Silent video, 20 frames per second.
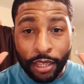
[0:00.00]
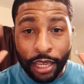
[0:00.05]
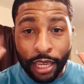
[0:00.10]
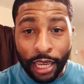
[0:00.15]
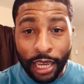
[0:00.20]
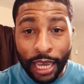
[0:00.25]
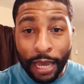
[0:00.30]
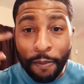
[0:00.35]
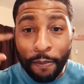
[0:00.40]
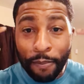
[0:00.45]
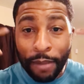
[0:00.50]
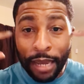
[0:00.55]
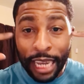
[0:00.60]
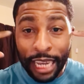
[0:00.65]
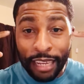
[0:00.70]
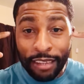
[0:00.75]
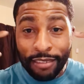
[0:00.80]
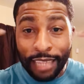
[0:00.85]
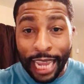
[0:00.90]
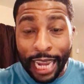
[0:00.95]
It means
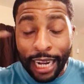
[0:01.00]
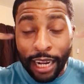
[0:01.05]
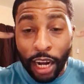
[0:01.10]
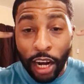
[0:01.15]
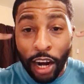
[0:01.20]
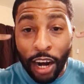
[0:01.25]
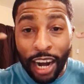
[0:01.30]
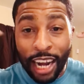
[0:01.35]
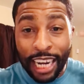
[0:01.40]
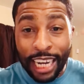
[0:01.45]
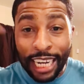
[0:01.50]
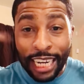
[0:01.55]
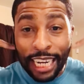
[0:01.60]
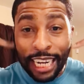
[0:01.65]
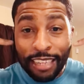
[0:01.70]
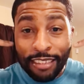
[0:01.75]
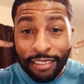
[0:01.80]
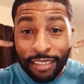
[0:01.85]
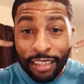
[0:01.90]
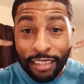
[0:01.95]
that God
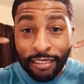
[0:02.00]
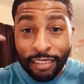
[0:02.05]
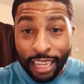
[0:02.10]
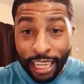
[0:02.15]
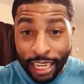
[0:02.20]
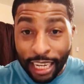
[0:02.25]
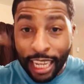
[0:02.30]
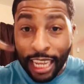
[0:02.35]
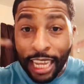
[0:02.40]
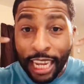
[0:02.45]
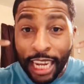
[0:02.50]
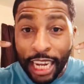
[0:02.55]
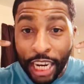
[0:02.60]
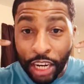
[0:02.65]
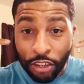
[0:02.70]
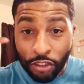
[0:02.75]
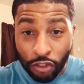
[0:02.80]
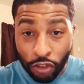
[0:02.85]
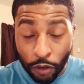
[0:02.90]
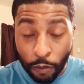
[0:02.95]
listens and
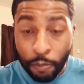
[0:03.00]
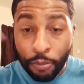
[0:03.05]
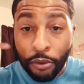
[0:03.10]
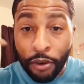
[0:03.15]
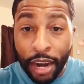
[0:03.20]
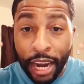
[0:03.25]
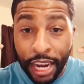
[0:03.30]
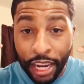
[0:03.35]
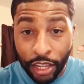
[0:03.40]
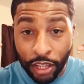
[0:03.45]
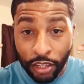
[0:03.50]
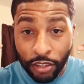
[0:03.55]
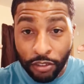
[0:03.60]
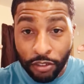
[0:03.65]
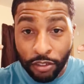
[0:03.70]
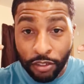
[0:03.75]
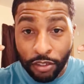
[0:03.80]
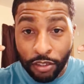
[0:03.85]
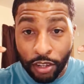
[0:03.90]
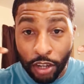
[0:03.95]
hears the
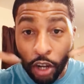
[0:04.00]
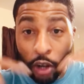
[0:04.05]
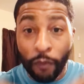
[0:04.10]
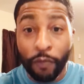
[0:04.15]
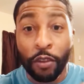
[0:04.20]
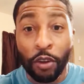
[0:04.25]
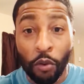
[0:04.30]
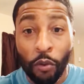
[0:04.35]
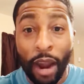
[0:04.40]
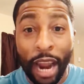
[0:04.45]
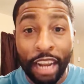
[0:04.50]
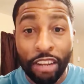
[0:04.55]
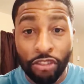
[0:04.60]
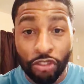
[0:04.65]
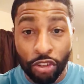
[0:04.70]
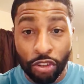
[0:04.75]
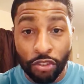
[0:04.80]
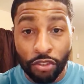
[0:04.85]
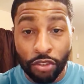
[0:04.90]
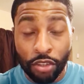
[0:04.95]
prayers of the
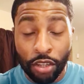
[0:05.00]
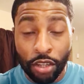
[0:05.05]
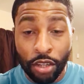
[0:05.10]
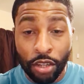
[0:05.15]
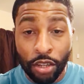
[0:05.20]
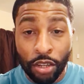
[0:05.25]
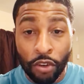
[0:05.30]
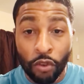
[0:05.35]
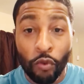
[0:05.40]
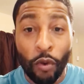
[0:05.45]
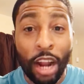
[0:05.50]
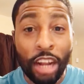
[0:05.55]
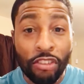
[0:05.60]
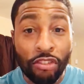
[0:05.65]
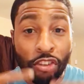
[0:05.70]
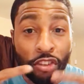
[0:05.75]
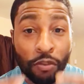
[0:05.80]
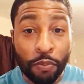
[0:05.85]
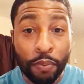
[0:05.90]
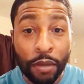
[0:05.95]
righteous.
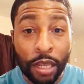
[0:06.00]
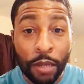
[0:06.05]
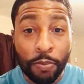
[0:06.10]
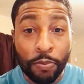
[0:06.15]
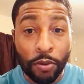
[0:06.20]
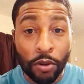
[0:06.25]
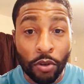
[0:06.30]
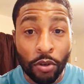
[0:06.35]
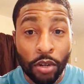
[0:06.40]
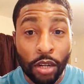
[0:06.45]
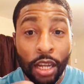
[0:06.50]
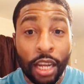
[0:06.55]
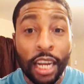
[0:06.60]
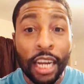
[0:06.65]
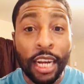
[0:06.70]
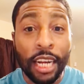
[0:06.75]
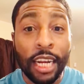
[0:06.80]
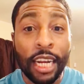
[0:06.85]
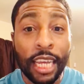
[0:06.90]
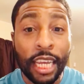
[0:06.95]
Righteous people
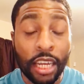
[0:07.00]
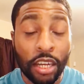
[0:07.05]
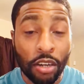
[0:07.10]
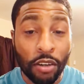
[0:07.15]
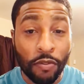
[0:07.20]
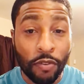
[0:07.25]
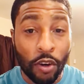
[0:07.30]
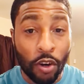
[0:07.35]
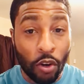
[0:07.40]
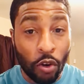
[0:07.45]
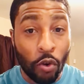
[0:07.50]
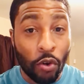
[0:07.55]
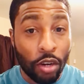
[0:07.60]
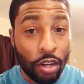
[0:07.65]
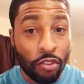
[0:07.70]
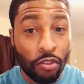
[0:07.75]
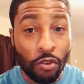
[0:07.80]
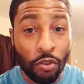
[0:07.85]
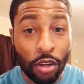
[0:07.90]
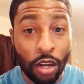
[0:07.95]
live according
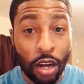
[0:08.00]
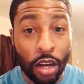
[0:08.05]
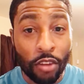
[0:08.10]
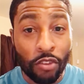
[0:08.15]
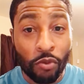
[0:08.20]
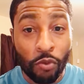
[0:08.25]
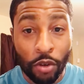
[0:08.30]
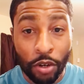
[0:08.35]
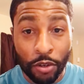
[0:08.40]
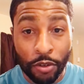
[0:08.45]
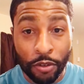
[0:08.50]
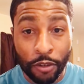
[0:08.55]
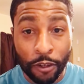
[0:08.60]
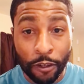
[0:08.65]
to God's word.